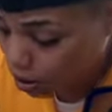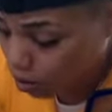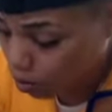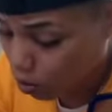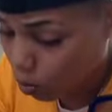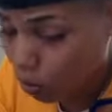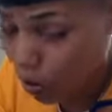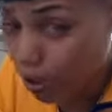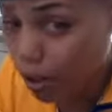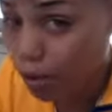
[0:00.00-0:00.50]

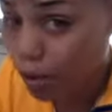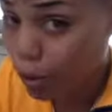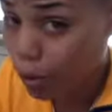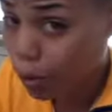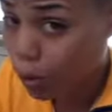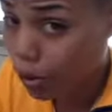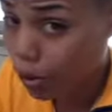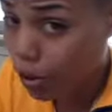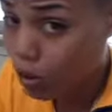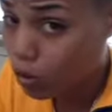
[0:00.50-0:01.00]
We got two
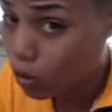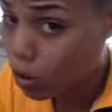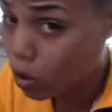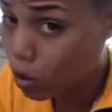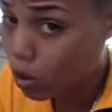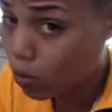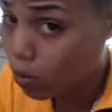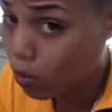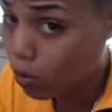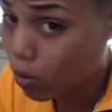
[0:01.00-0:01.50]
of the energies
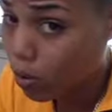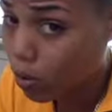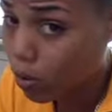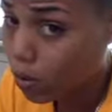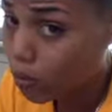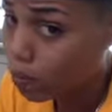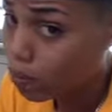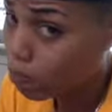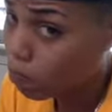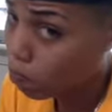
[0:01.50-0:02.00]
on the
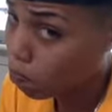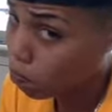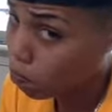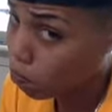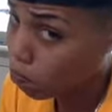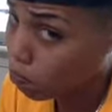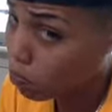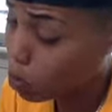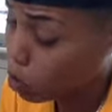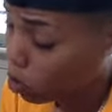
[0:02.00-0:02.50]
board.
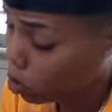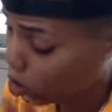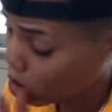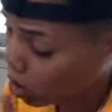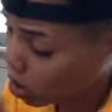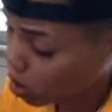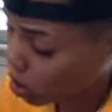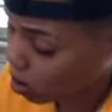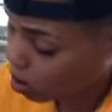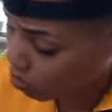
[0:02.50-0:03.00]
Just
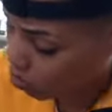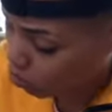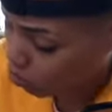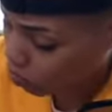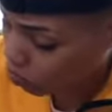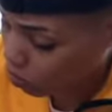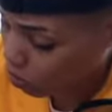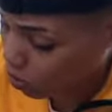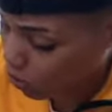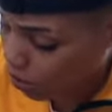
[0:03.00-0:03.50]
saying.
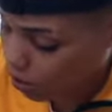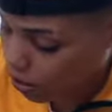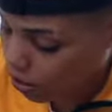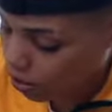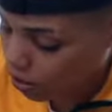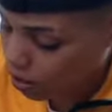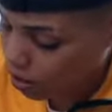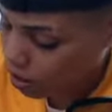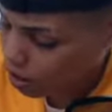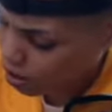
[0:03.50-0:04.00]
All right
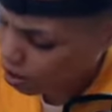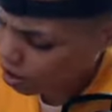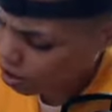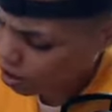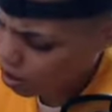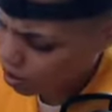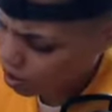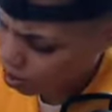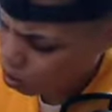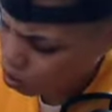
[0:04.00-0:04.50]

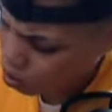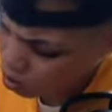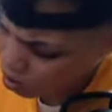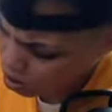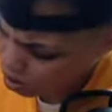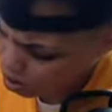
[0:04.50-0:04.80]
we want